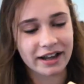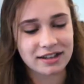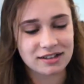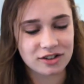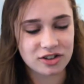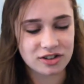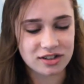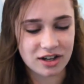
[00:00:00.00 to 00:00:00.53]
I guess
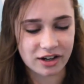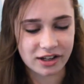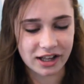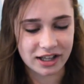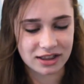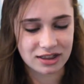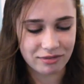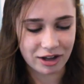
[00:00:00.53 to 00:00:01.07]
I'll just go to
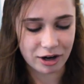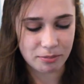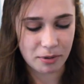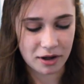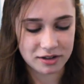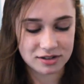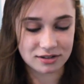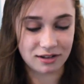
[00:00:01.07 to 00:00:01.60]
like
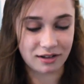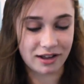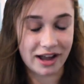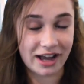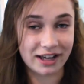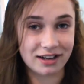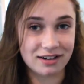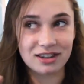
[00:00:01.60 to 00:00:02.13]
Aeropostale
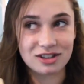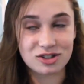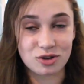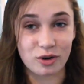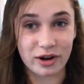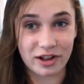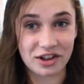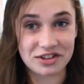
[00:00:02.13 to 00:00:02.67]
at the
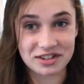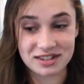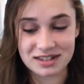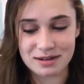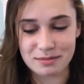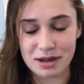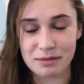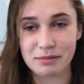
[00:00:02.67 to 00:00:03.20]
store closest
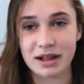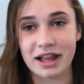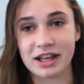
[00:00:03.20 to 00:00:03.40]
to me and be